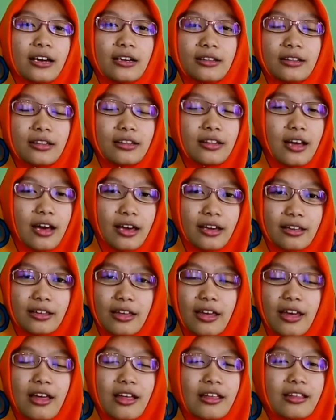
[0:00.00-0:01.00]
I
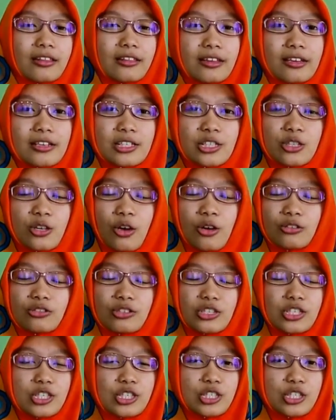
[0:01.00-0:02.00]
like this
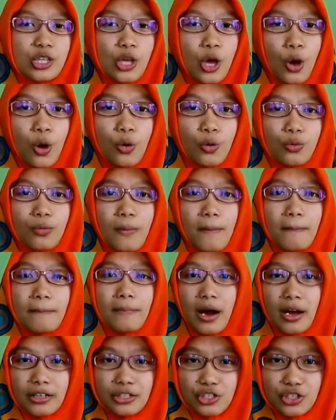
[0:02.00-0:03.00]
song so
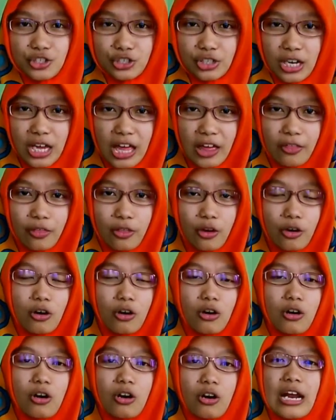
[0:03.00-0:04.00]
much.
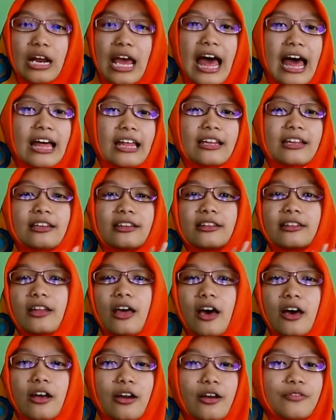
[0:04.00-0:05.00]
There are a
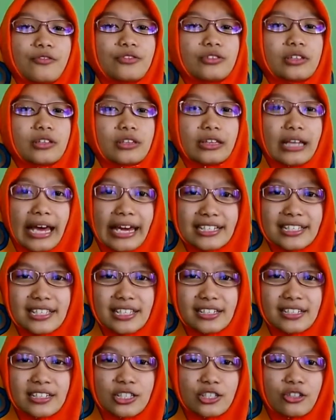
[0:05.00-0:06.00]
lot of
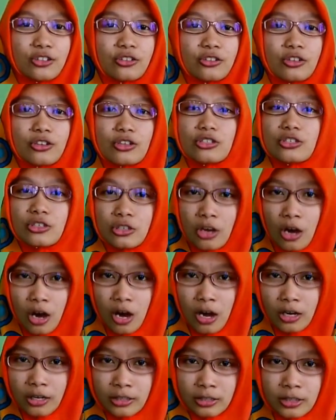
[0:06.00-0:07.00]
lessons in the
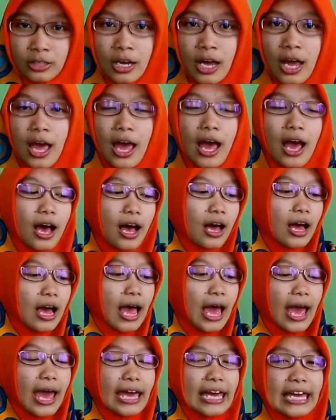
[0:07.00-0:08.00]
song
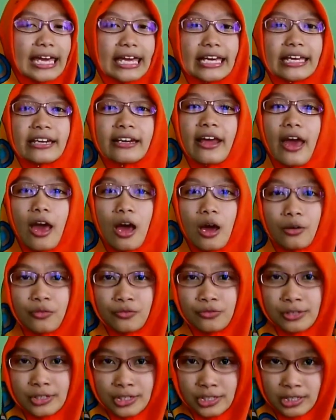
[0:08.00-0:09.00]
in
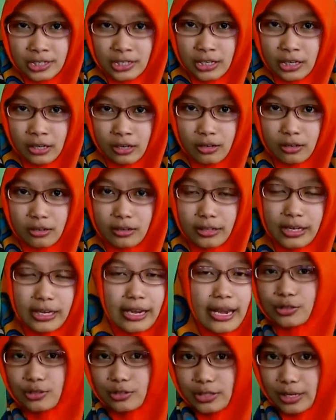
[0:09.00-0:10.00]
every skill,
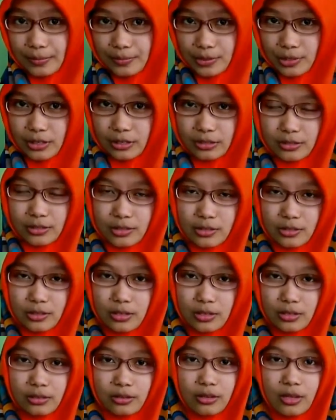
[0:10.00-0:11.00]
and also sub
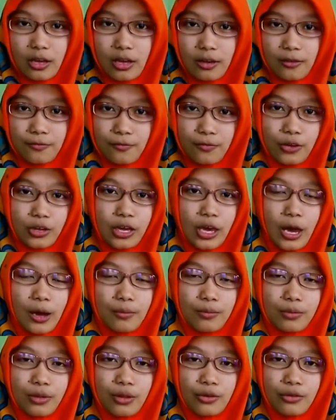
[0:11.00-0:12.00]
skills. The
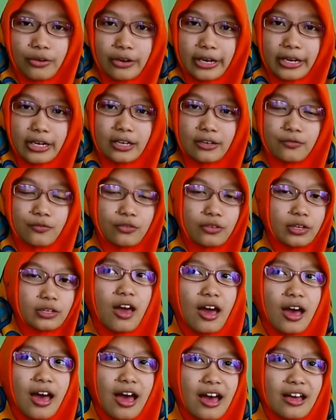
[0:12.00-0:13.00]
vocabulary,
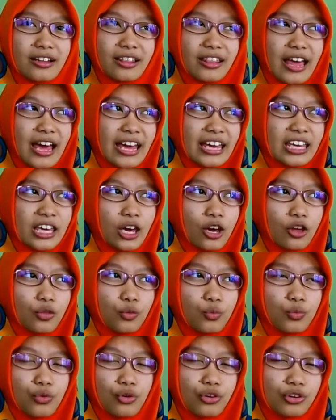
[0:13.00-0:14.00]
like
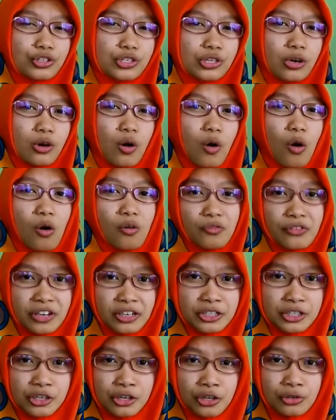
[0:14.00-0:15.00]
the word
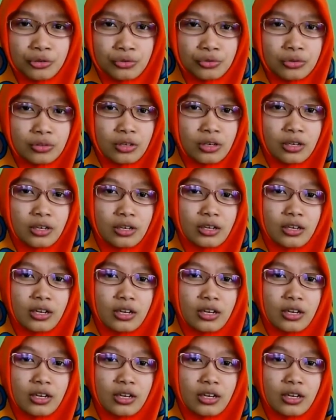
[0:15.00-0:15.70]
overdue,